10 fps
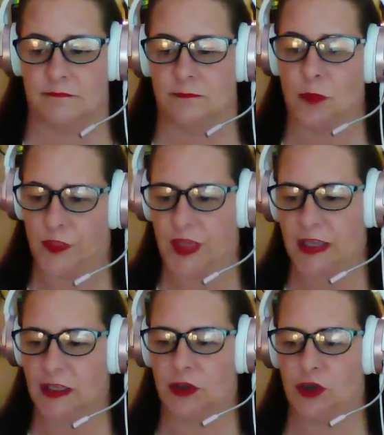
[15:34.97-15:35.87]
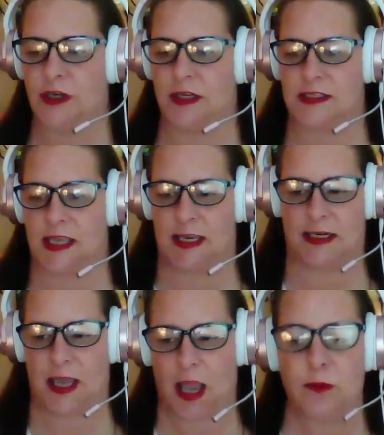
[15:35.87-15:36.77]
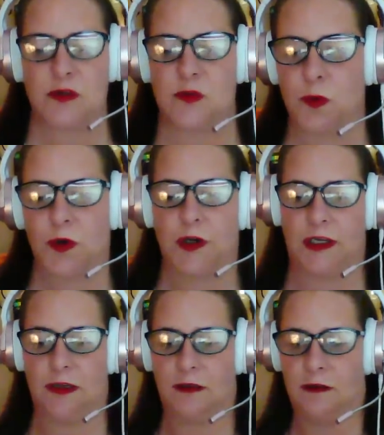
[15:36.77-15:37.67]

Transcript: Well, thank goodness, Candy. I was worried.